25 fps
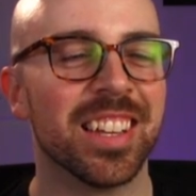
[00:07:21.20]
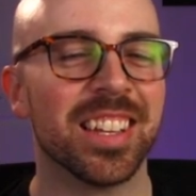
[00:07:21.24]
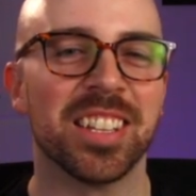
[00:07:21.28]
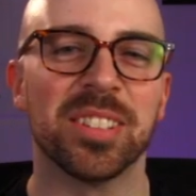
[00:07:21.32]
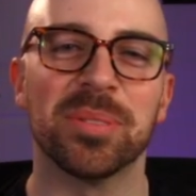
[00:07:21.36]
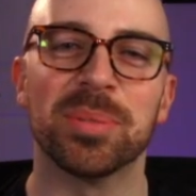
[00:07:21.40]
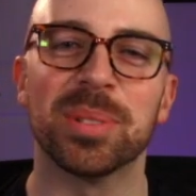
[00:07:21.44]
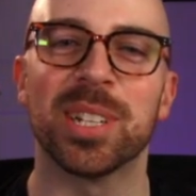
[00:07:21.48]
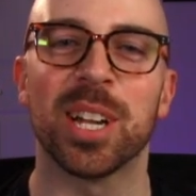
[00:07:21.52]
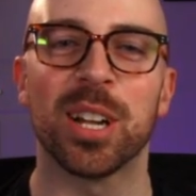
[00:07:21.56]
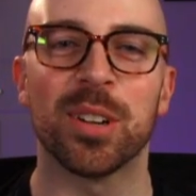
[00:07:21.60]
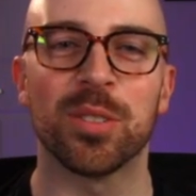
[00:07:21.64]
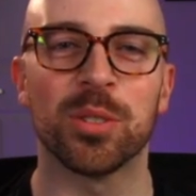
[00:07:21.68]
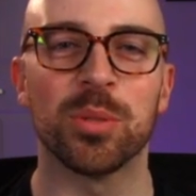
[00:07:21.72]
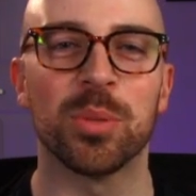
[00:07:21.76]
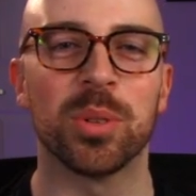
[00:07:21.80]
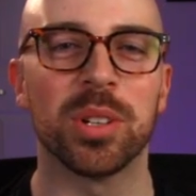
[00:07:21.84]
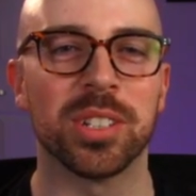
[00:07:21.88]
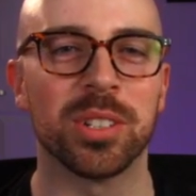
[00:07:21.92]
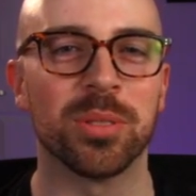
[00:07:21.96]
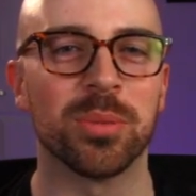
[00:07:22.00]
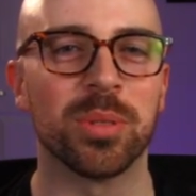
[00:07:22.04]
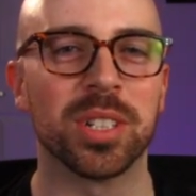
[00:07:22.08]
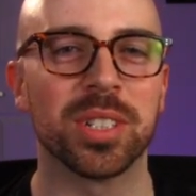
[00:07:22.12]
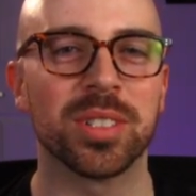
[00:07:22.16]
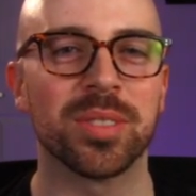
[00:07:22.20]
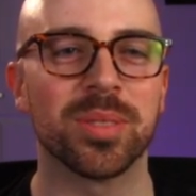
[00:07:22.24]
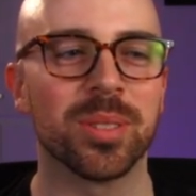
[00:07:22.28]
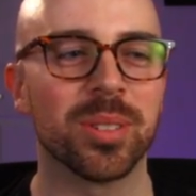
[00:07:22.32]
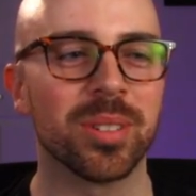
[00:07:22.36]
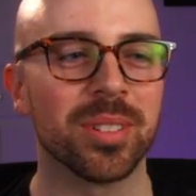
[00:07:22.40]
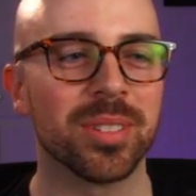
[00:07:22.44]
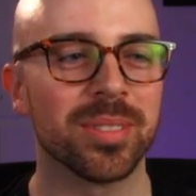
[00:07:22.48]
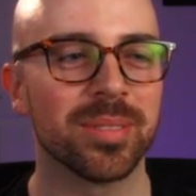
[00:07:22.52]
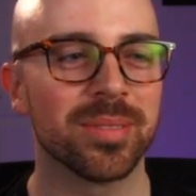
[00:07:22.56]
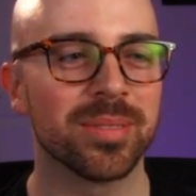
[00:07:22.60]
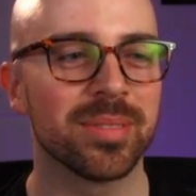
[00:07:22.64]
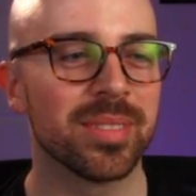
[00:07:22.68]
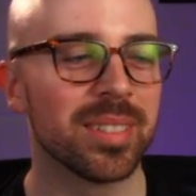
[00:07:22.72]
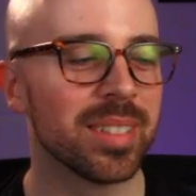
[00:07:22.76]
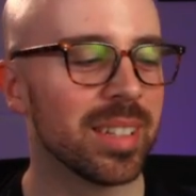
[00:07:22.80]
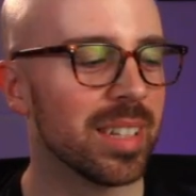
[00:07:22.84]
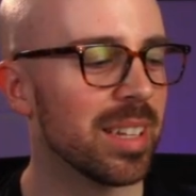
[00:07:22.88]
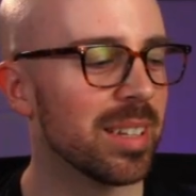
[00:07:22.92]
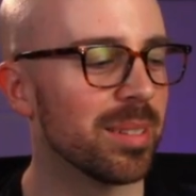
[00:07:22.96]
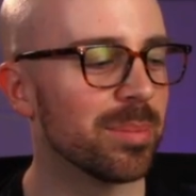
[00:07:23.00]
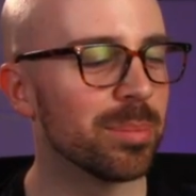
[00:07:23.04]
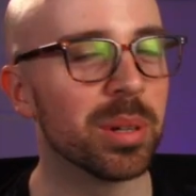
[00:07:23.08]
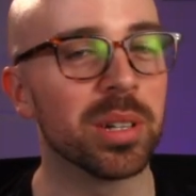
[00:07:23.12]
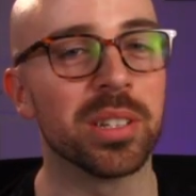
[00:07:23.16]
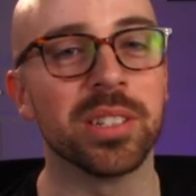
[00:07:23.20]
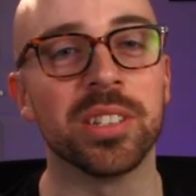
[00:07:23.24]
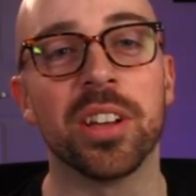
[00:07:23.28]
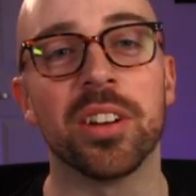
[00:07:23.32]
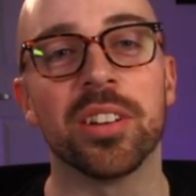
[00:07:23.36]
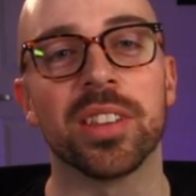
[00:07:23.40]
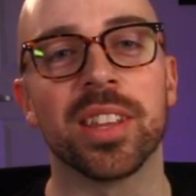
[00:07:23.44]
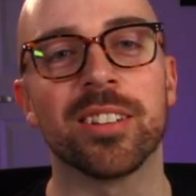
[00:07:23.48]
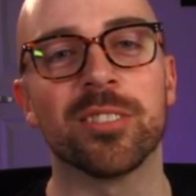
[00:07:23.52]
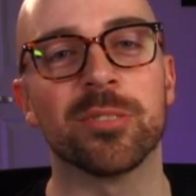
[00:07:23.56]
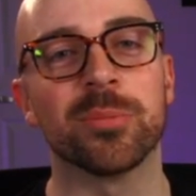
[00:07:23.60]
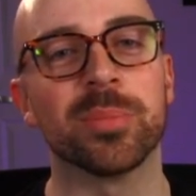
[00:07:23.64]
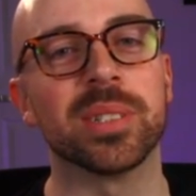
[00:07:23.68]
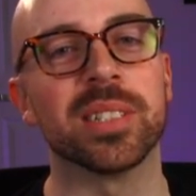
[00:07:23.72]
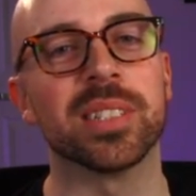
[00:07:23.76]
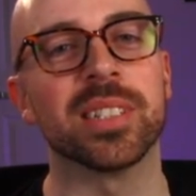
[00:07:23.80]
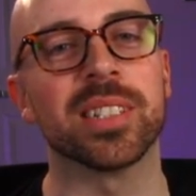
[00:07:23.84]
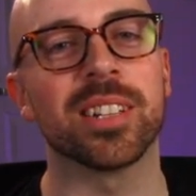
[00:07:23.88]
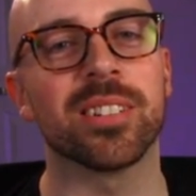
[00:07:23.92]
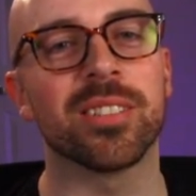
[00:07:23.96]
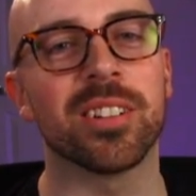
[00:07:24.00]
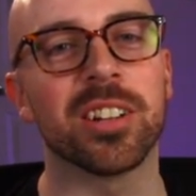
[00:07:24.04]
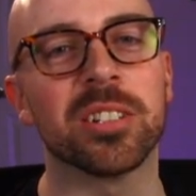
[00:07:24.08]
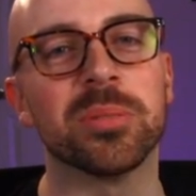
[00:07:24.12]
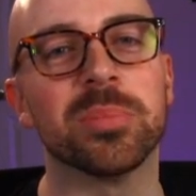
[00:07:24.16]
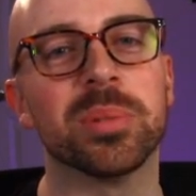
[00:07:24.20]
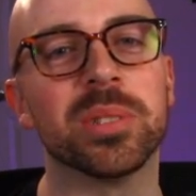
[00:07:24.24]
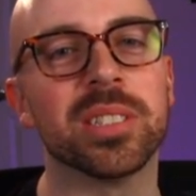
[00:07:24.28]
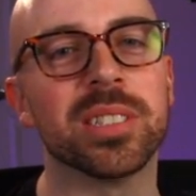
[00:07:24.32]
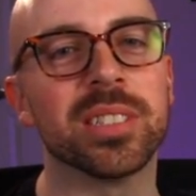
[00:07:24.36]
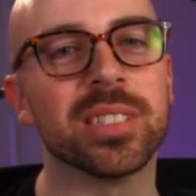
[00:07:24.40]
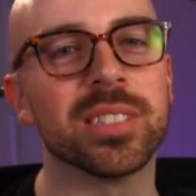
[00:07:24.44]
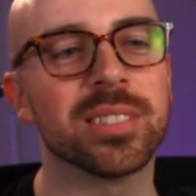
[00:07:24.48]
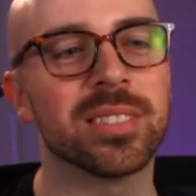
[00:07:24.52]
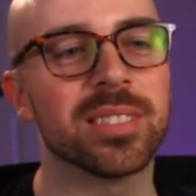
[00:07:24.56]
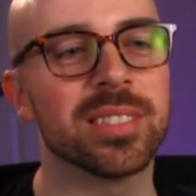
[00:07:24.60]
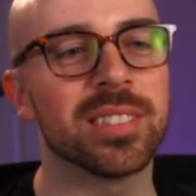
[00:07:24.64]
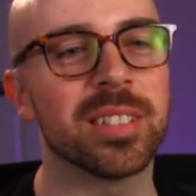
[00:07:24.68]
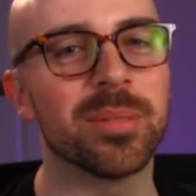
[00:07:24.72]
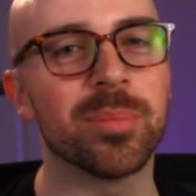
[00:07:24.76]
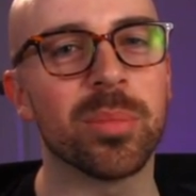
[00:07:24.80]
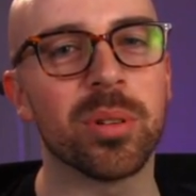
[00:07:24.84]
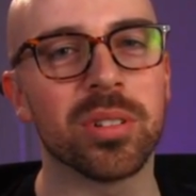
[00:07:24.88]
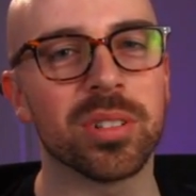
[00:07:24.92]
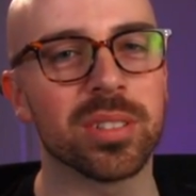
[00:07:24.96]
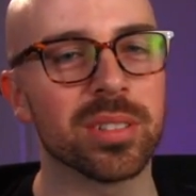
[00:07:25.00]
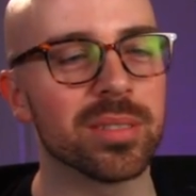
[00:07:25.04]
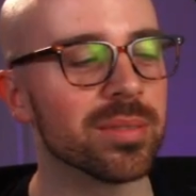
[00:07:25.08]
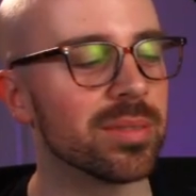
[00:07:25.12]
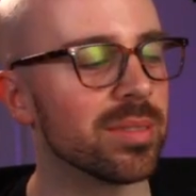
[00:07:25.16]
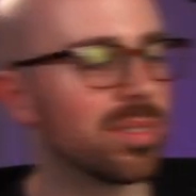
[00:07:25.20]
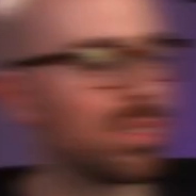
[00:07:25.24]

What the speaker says: be careful what you wish for. But no, that would be incredibly immersive.